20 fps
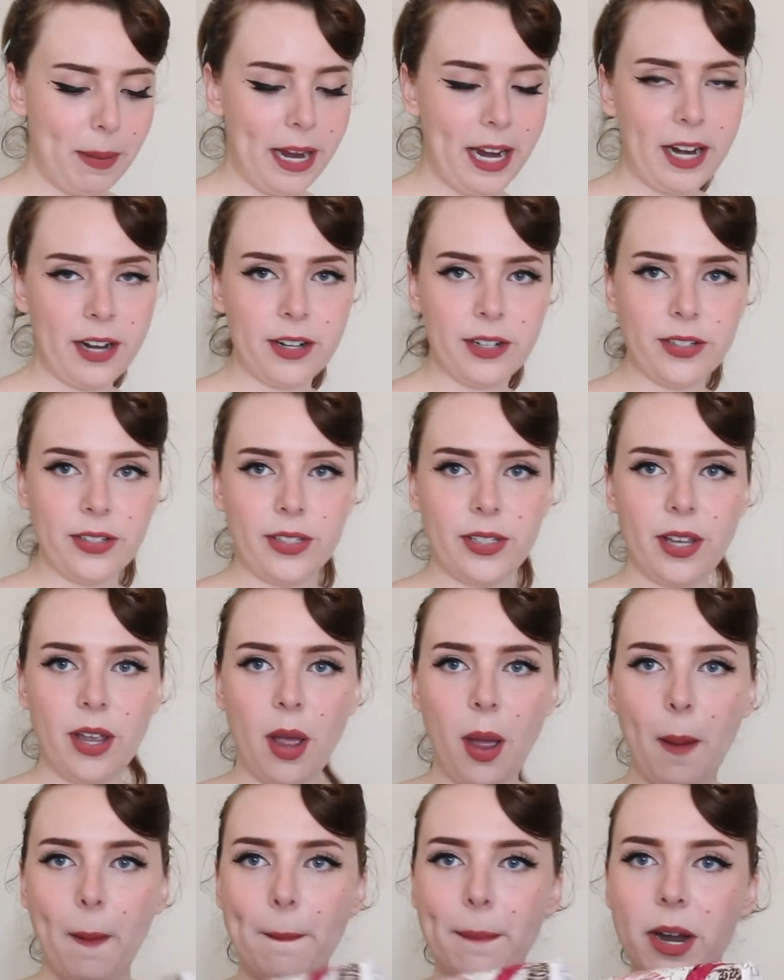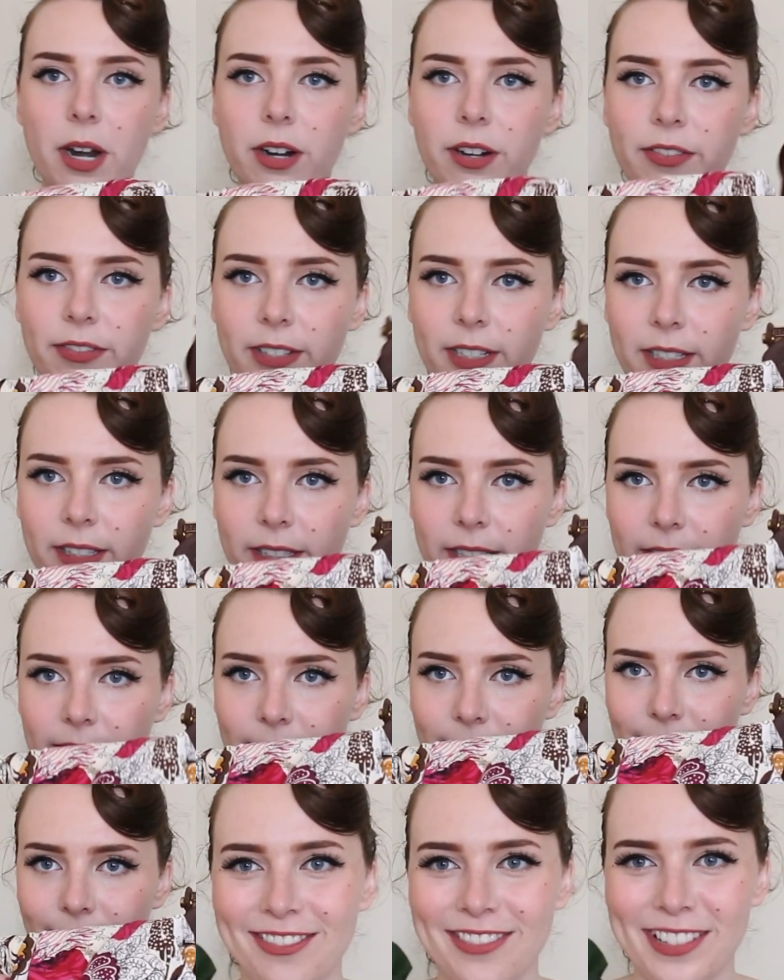pairs
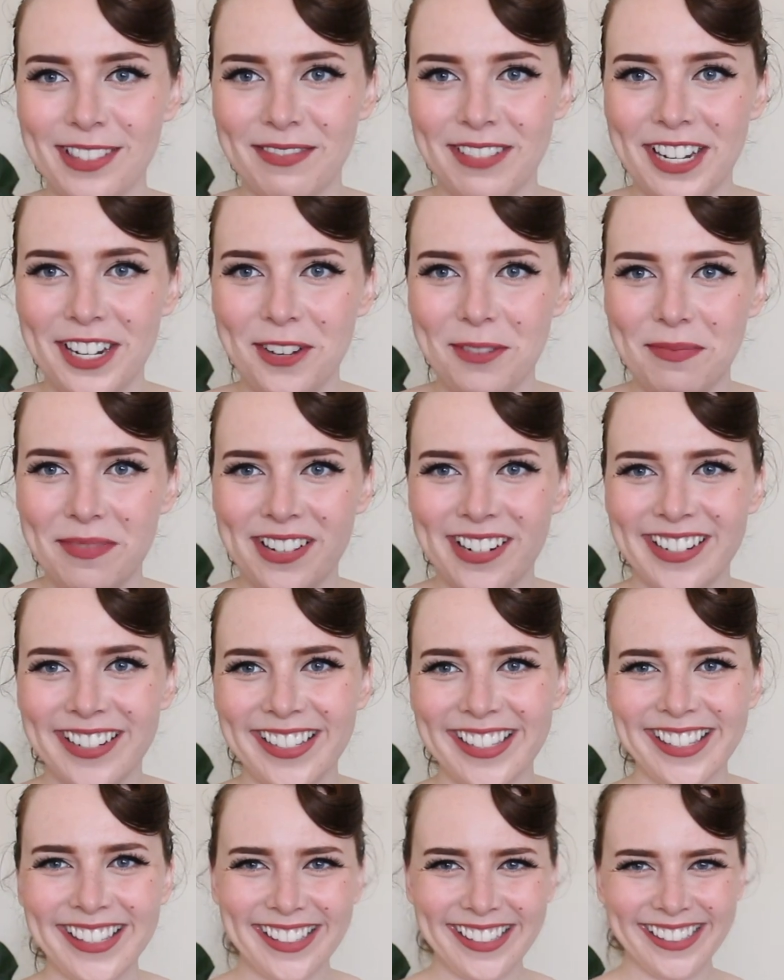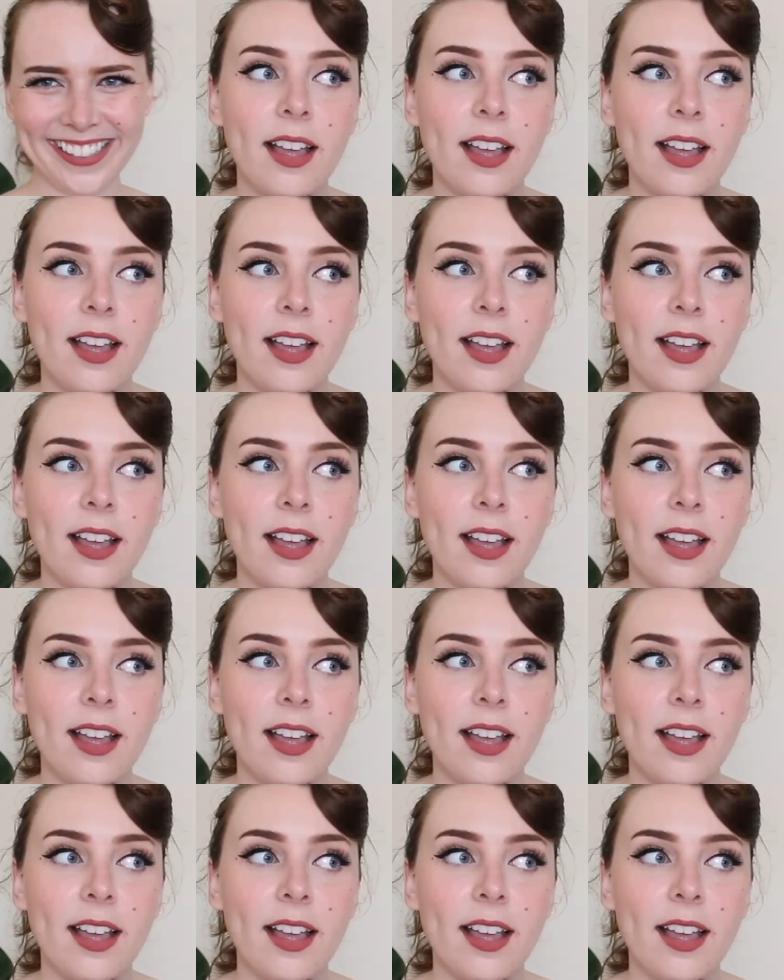perfectly with my new purse.